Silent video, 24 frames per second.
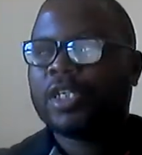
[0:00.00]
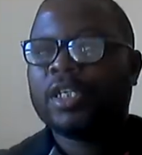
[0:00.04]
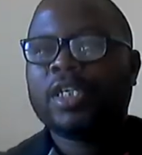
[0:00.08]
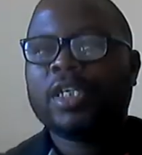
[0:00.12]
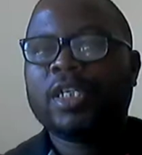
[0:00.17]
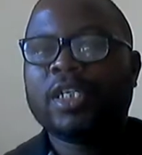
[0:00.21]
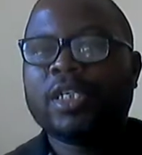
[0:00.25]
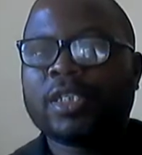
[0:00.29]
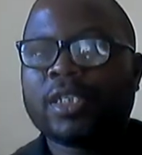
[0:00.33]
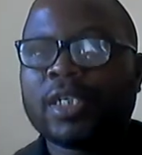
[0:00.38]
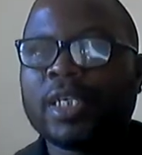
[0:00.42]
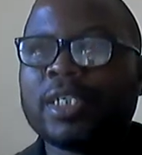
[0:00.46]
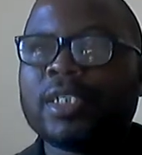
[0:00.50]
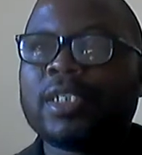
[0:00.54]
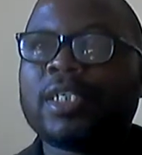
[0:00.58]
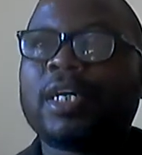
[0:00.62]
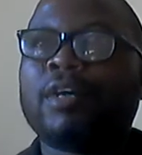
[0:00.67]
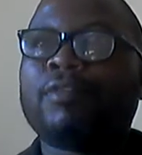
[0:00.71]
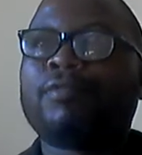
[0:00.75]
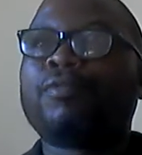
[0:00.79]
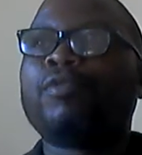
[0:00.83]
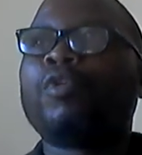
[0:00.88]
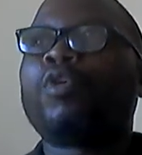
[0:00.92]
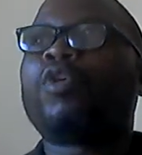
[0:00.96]
in the sense
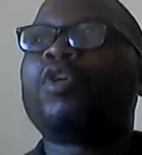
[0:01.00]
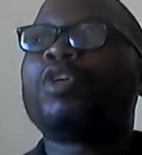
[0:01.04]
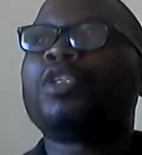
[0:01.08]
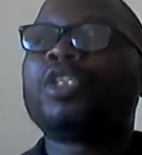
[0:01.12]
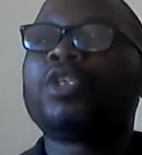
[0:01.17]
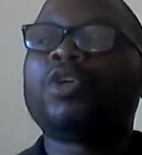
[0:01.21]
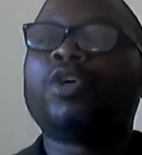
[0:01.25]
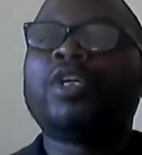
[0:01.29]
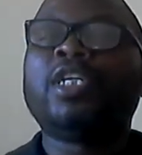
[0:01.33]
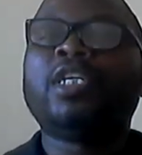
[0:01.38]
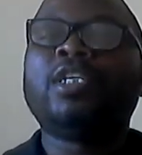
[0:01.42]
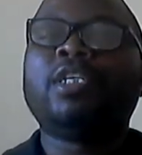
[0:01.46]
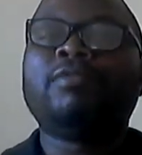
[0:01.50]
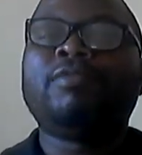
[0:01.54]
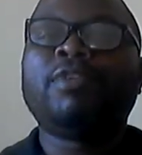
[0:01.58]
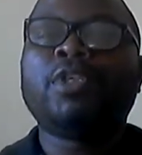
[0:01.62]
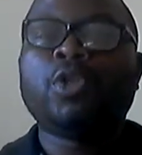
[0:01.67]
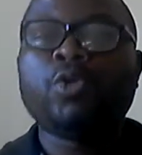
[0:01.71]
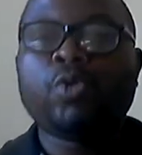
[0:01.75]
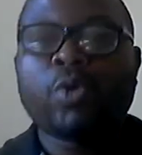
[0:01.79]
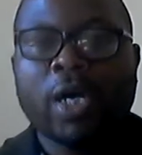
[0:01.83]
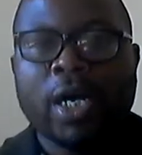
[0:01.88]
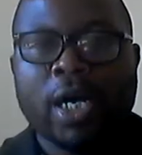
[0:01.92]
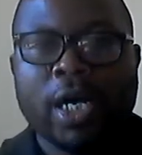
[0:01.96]
that focusing on
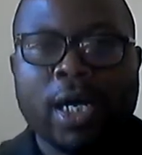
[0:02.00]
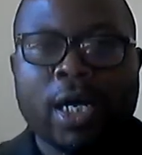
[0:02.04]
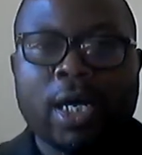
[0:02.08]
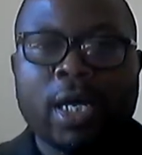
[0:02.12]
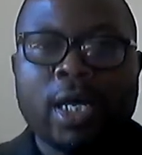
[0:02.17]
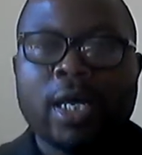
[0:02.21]
individual